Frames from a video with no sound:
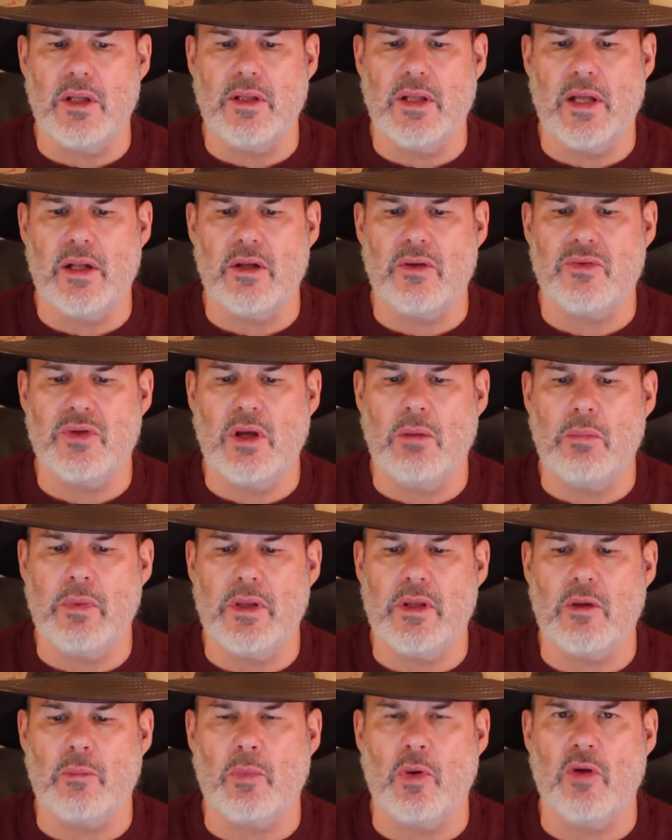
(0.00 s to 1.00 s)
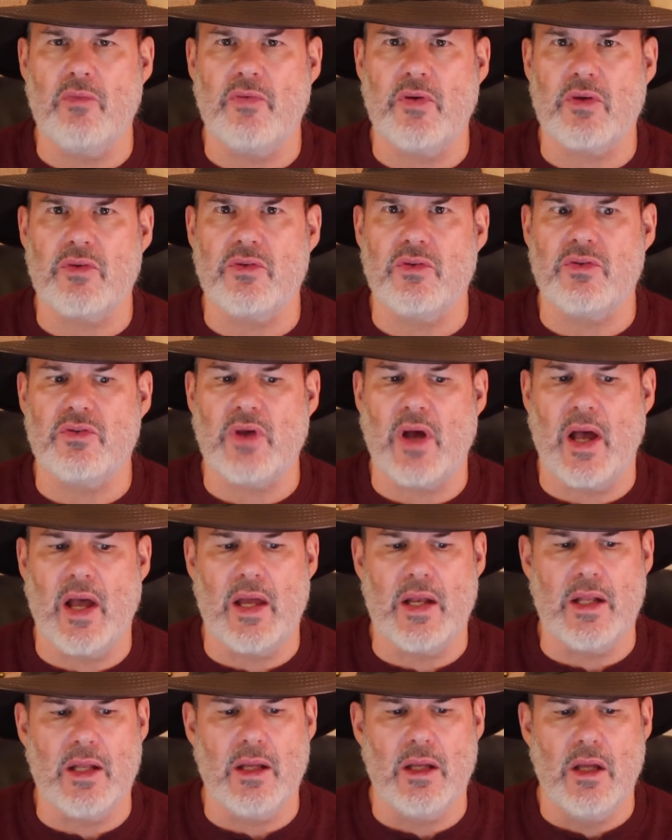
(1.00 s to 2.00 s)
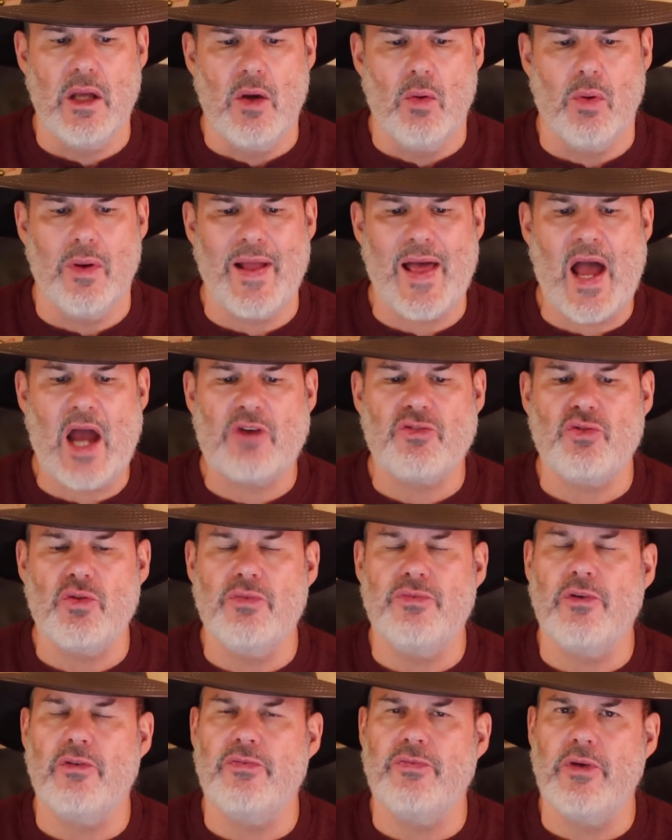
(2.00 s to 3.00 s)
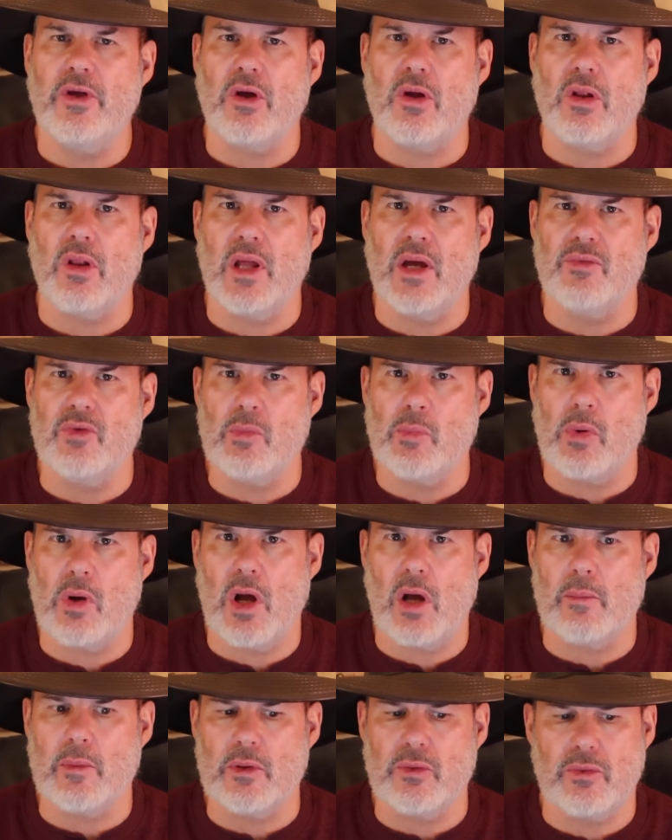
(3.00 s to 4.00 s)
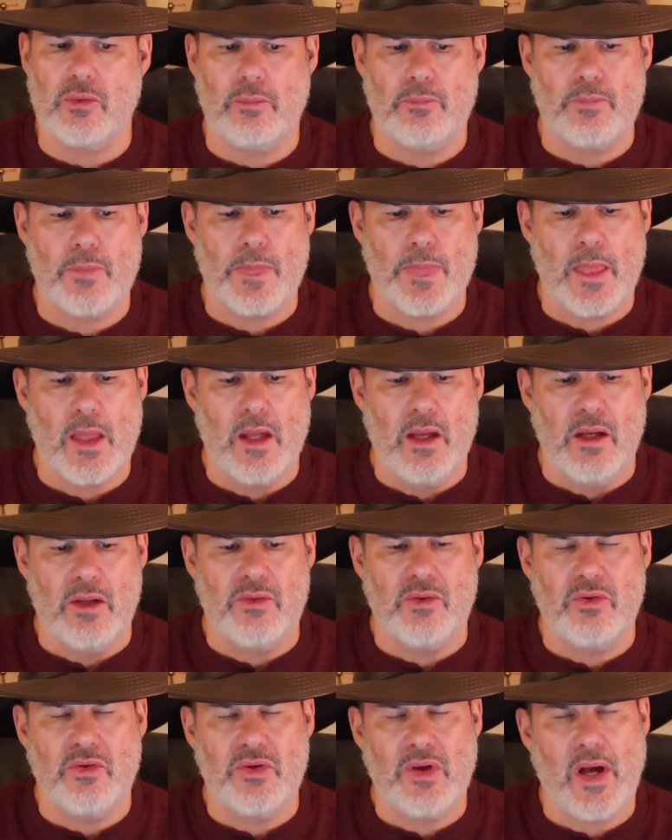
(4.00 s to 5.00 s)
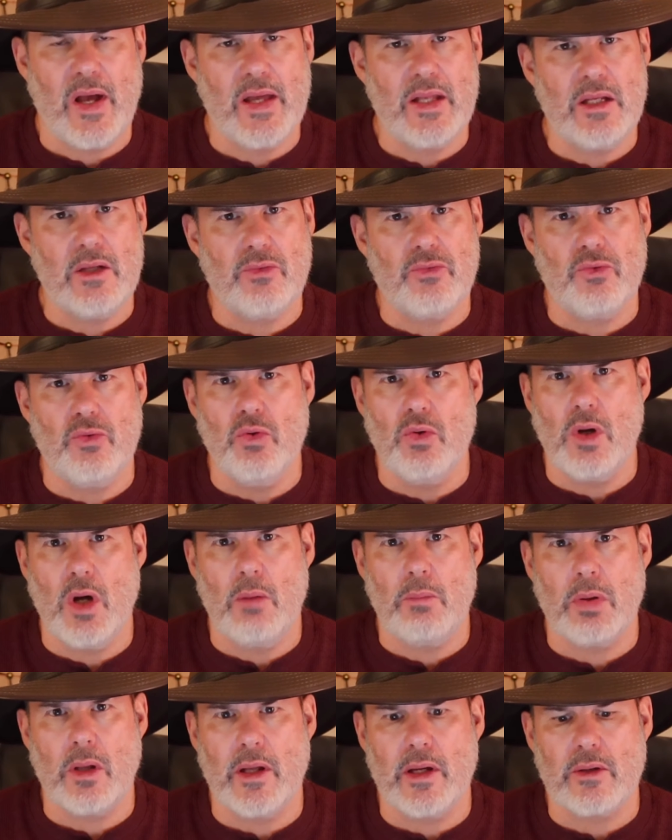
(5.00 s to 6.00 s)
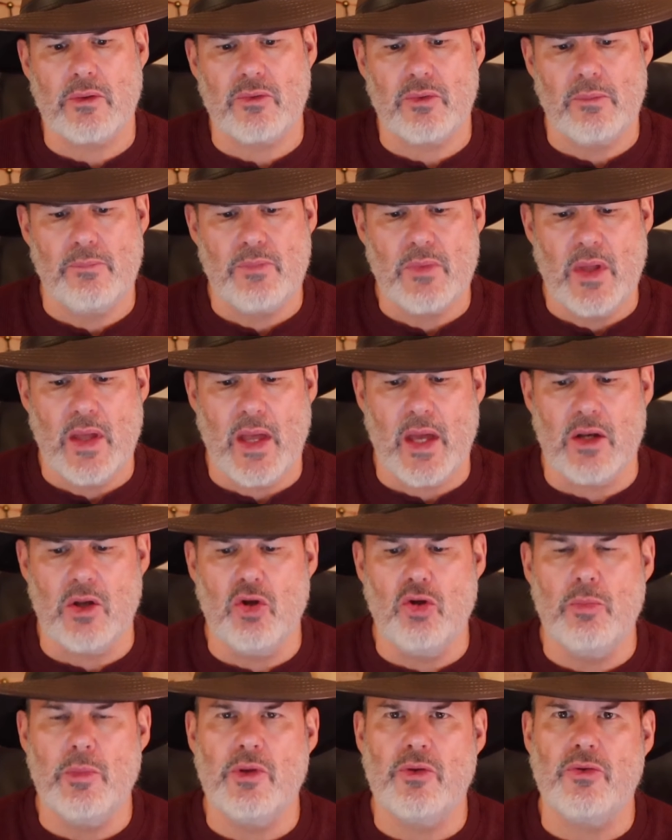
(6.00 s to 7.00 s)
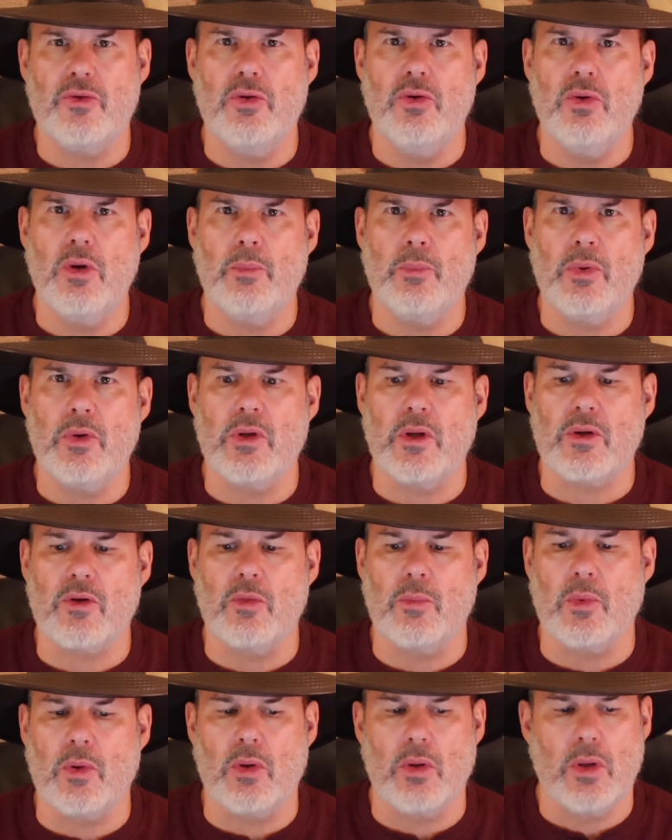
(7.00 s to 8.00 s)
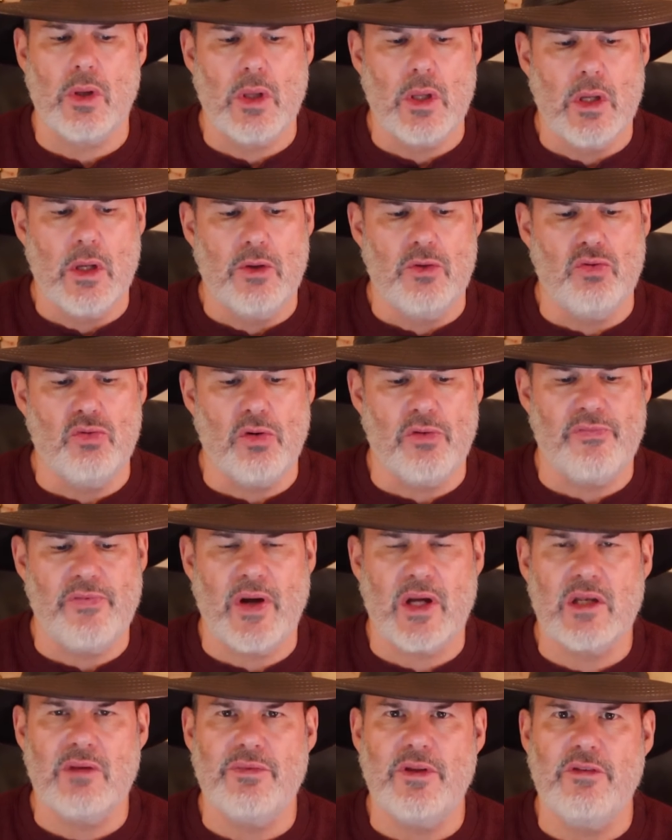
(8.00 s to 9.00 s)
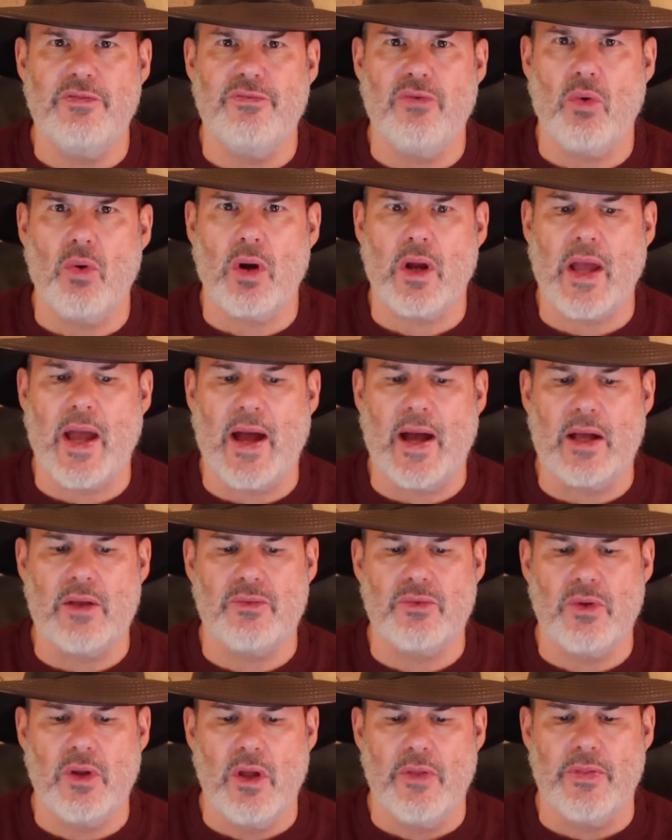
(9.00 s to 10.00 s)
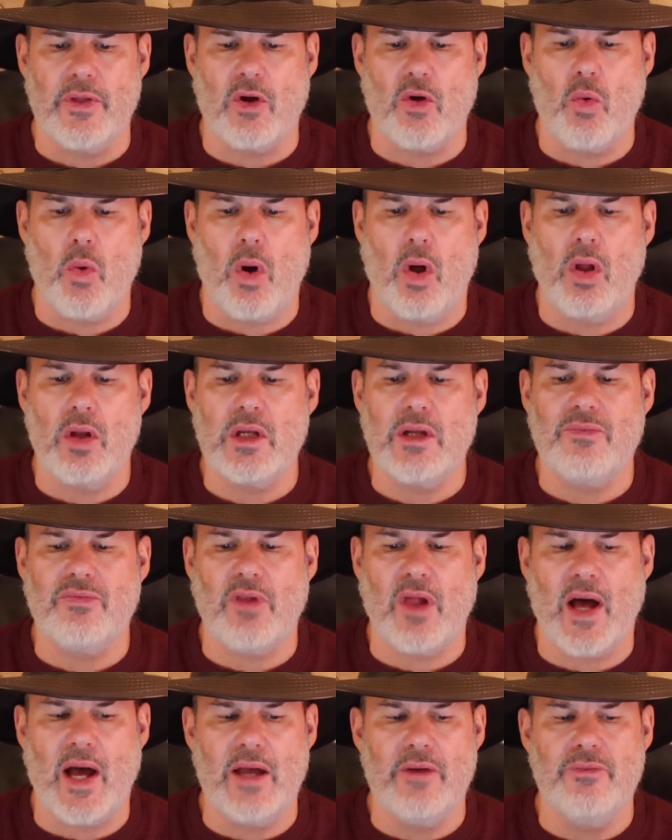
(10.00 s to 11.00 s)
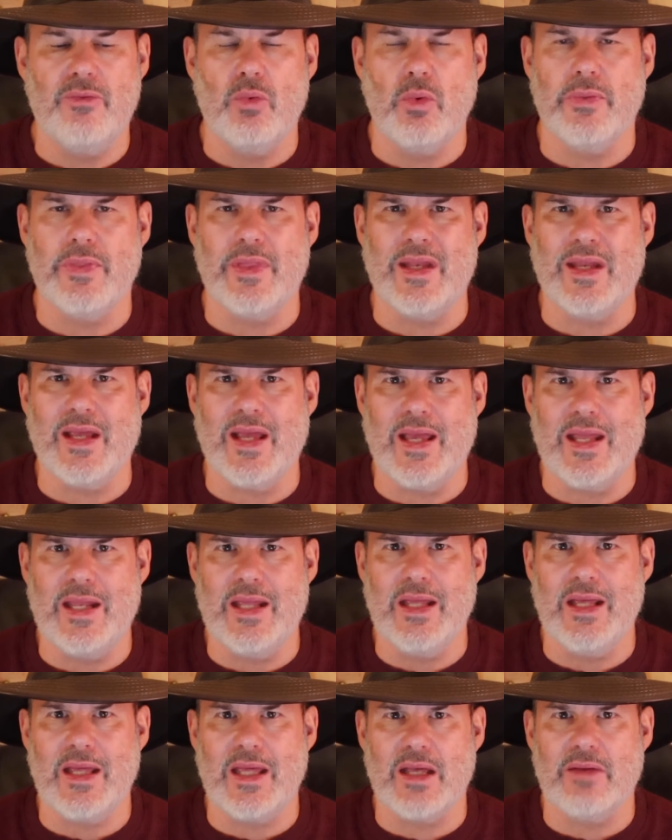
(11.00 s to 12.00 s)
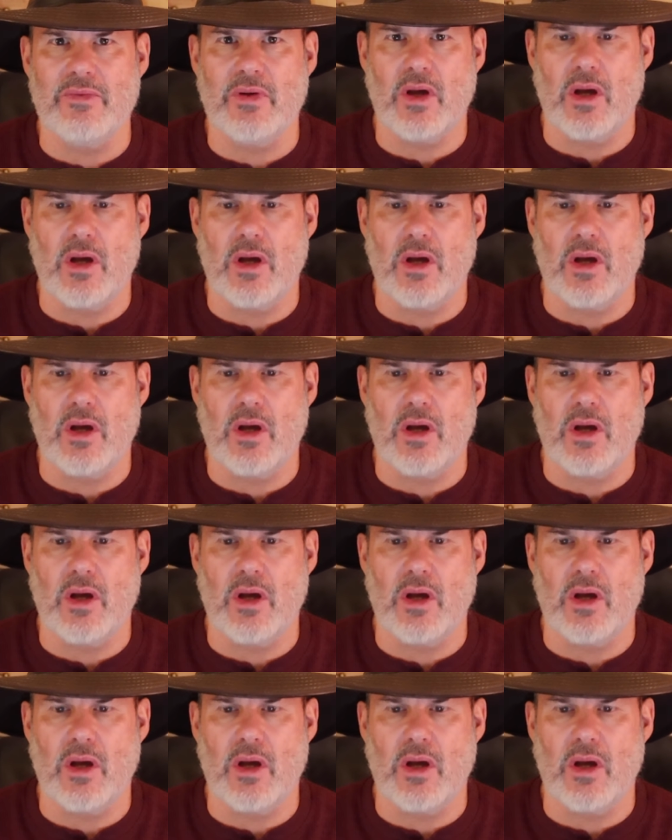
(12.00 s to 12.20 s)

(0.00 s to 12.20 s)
that assembling the perfect society would actually fulfill every promise. Society is too complex, and humans too unpredictable to effectively forecast the quality of life within any given